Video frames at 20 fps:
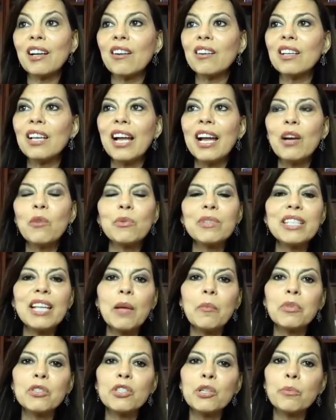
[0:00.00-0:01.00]
Our client was
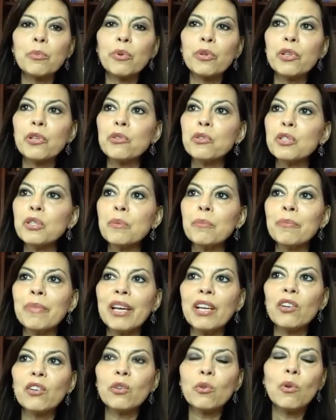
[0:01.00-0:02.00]
able to produce
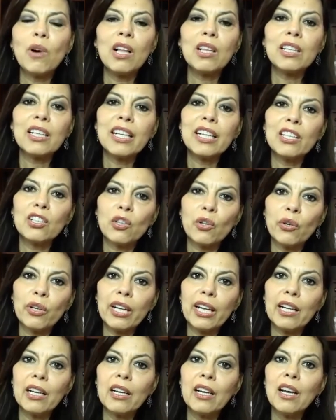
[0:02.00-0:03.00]
better quality
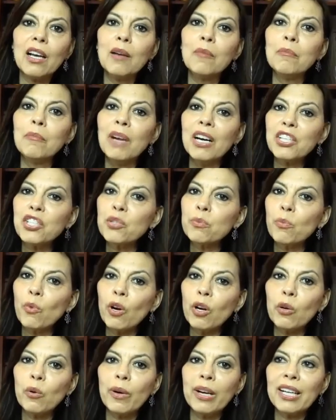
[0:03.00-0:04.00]
learning much
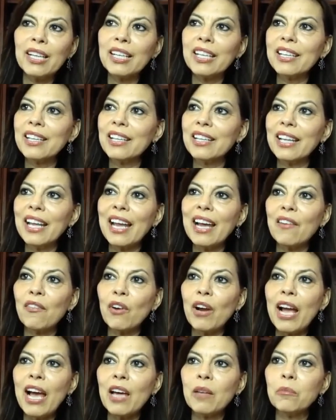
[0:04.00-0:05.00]
more quickly than they
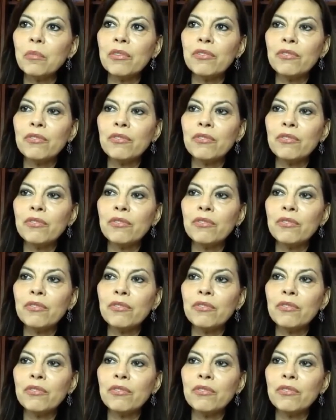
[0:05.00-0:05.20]
ever had